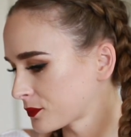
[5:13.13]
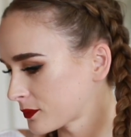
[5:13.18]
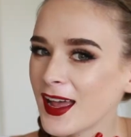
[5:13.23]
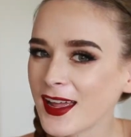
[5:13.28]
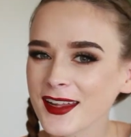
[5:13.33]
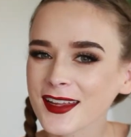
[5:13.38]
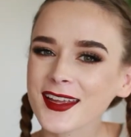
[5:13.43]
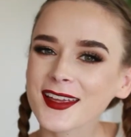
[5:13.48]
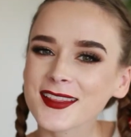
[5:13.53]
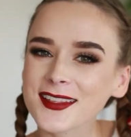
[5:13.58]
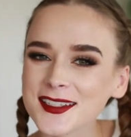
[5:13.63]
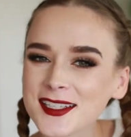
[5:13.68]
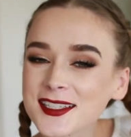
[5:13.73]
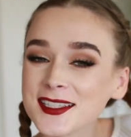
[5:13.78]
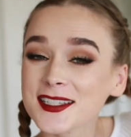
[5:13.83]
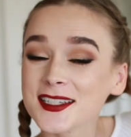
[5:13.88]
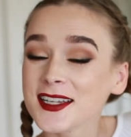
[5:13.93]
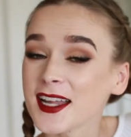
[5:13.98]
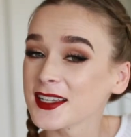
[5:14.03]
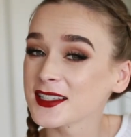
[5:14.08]
And again, this
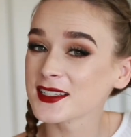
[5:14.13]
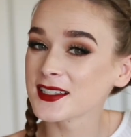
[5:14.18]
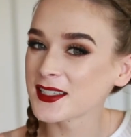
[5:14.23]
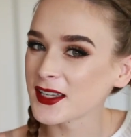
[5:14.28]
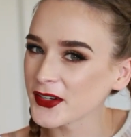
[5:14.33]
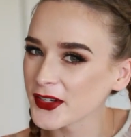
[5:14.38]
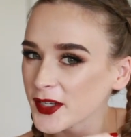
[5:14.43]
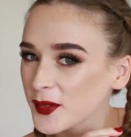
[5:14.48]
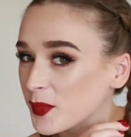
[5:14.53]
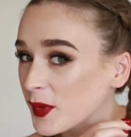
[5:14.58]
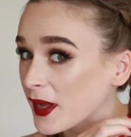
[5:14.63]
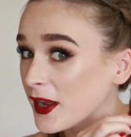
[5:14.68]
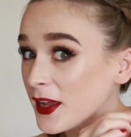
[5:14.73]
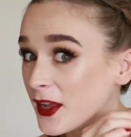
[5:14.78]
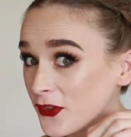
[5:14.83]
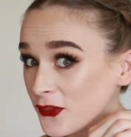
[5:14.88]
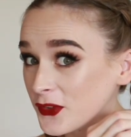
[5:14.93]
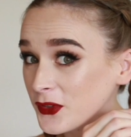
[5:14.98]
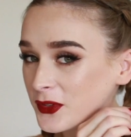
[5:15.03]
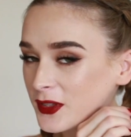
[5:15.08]
isn't necessary, but
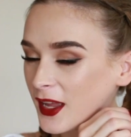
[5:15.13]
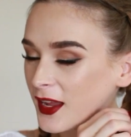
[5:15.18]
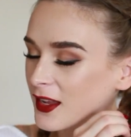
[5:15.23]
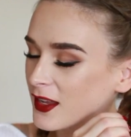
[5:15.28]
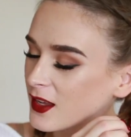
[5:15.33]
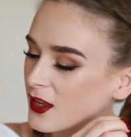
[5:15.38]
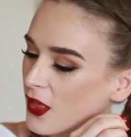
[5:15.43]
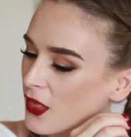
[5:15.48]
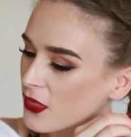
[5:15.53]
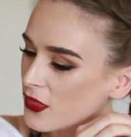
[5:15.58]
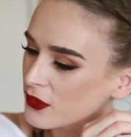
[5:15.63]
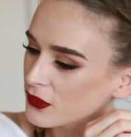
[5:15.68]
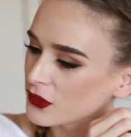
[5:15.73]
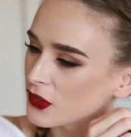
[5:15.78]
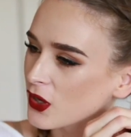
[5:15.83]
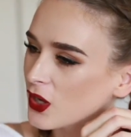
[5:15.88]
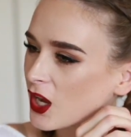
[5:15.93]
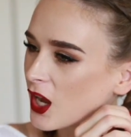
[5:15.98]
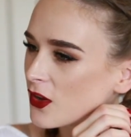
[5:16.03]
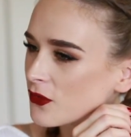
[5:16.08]
if you like the
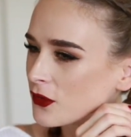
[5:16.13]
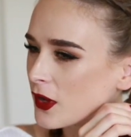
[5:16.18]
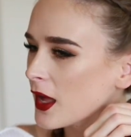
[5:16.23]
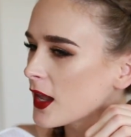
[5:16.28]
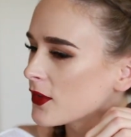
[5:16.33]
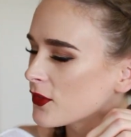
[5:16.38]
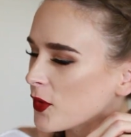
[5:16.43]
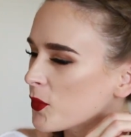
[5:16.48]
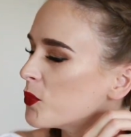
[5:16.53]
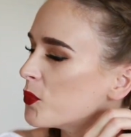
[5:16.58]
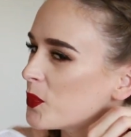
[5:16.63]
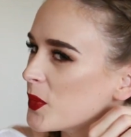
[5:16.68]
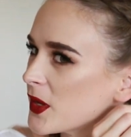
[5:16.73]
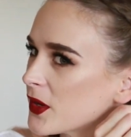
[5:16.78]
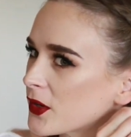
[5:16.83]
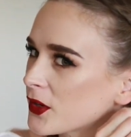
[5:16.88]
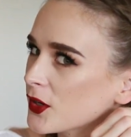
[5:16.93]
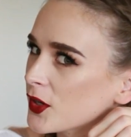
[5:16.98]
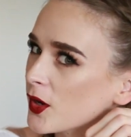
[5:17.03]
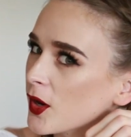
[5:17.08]
look of kind of a
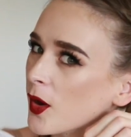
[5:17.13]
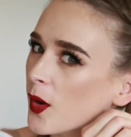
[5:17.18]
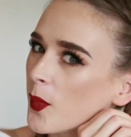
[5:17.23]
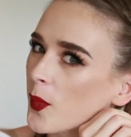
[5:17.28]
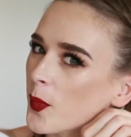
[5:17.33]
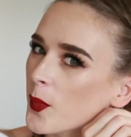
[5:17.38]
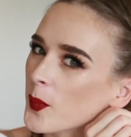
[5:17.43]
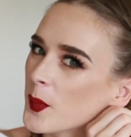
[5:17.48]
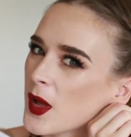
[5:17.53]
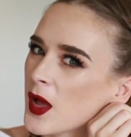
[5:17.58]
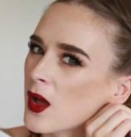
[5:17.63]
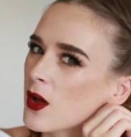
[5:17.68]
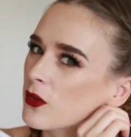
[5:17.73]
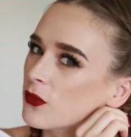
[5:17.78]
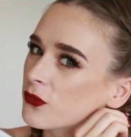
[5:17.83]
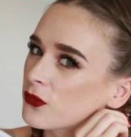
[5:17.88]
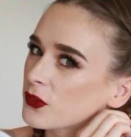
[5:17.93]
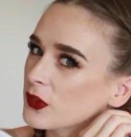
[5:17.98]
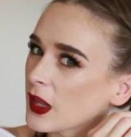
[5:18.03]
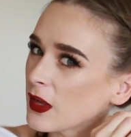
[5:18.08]
bigger,
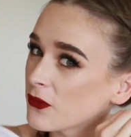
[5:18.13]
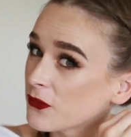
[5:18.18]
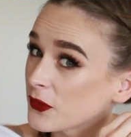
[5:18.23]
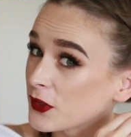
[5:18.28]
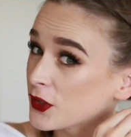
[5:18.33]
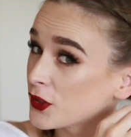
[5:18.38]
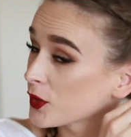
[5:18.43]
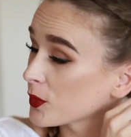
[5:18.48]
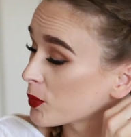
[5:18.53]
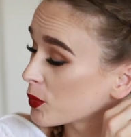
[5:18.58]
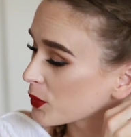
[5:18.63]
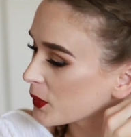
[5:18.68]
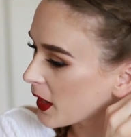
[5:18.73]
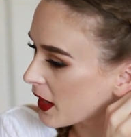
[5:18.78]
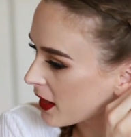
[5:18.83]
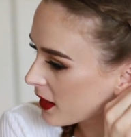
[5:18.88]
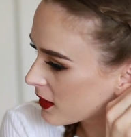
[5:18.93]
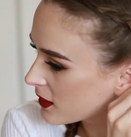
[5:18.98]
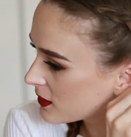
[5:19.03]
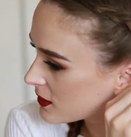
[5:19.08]
fluffier
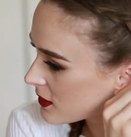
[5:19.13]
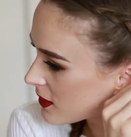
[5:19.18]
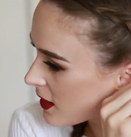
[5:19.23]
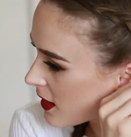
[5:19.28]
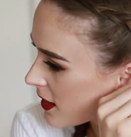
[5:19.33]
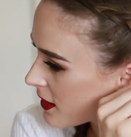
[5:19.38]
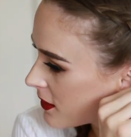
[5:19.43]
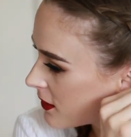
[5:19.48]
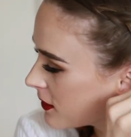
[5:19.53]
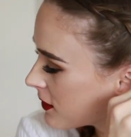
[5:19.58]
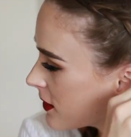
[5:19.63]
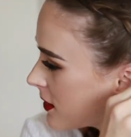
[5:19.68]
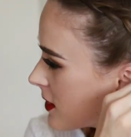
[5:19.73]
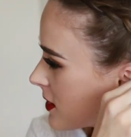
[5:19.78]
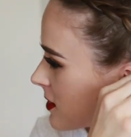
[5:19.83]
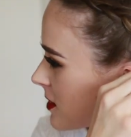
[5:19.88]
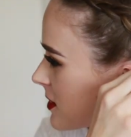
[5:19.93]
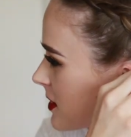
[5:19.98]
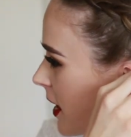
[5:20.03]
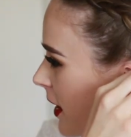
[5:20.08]
braid, then
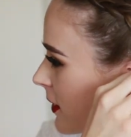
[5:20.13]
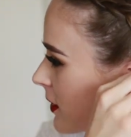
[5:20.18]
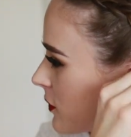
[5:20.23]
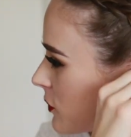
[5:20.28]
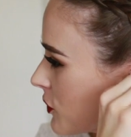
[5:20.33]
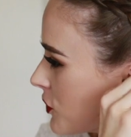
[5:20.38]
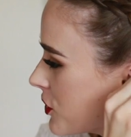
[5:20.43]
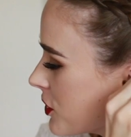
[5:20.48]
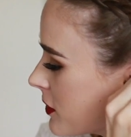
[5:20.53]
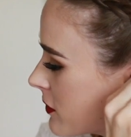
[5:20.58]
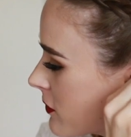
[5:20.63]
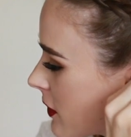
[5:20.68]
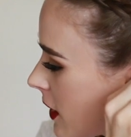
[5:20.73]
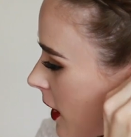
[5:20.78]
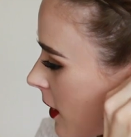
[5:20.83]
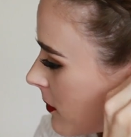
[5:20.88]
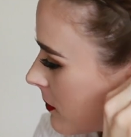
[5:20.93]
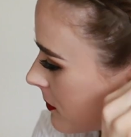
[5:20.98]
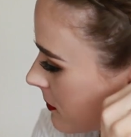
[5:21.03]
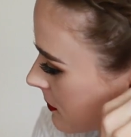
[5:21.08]
this is how you achieve
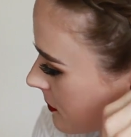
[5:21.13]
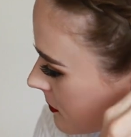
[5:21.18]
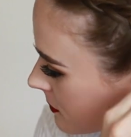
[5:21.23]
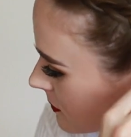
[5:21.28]
that.